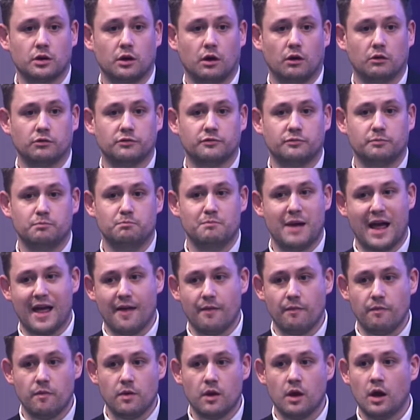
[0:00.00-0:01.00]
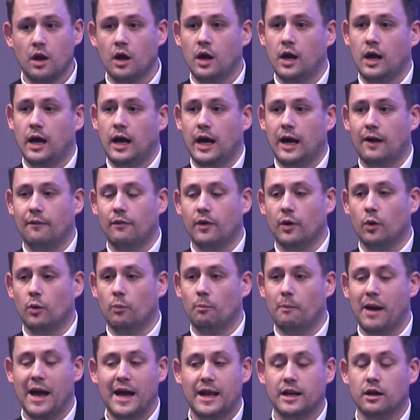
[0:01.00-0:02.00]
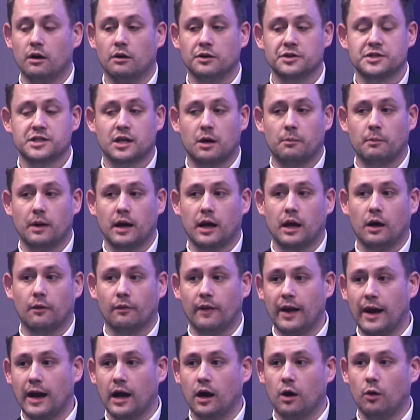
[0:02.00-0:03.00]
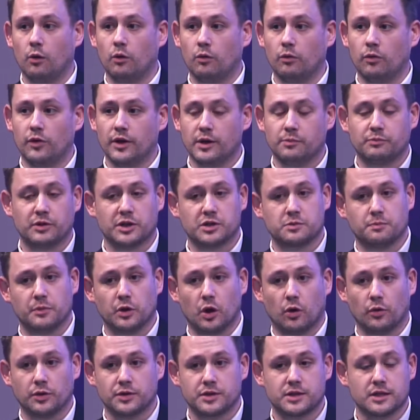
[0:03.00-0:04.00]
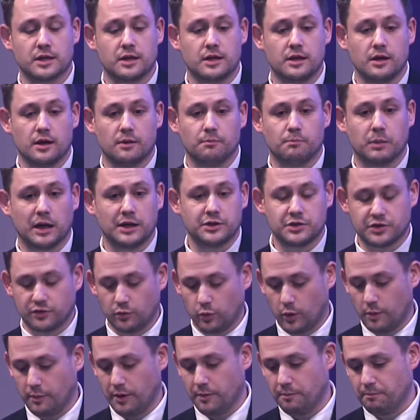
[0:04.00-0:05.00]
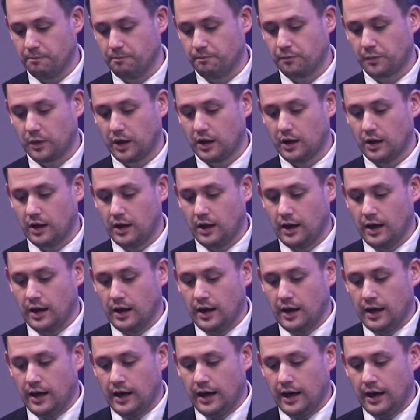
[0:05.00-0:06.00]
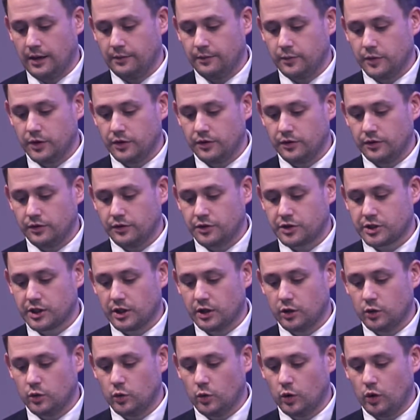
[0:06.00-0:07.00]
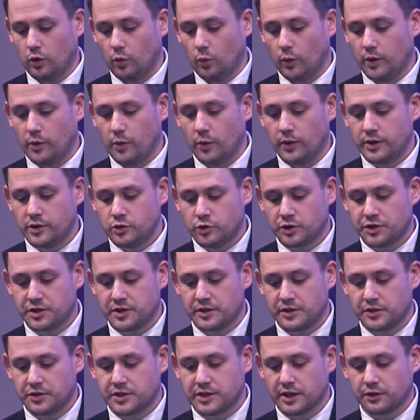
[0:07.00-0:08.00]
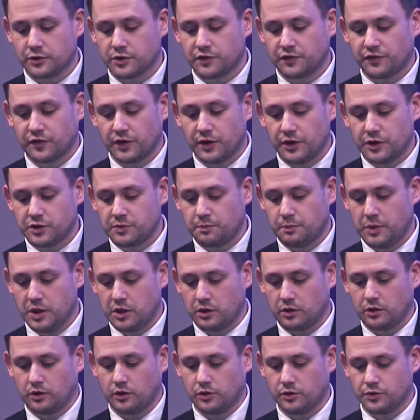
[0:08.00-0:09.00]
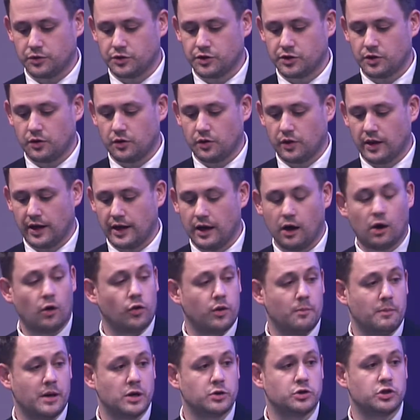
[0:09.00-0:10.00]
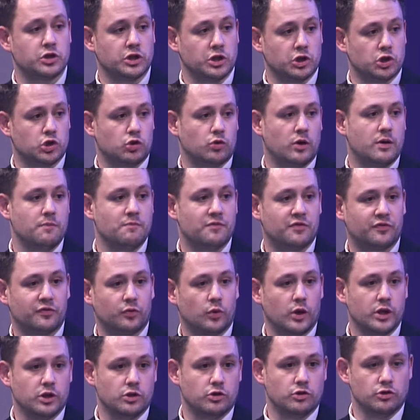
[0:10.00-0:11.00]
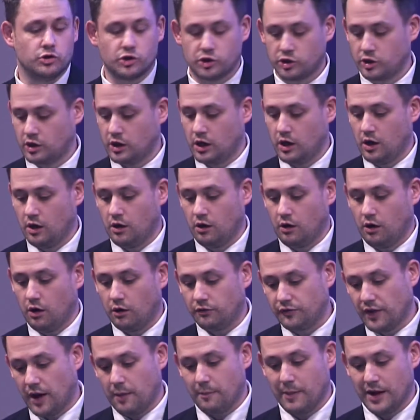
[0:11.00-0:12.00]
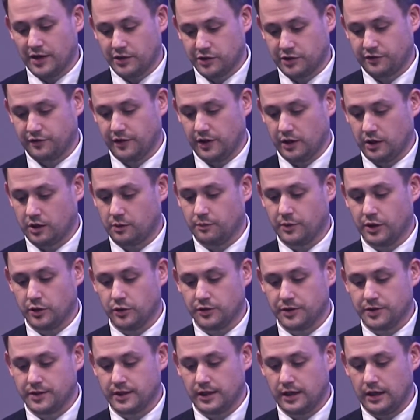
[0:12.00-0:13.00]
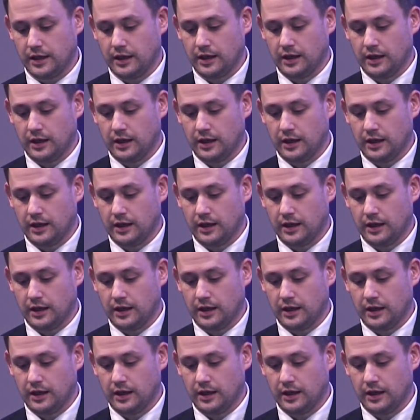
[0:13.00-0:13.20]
of men and that men are somehow now the oppressed minority in place of women. So we were interested in incels first because they are the most extreme fringe of that manosphere community.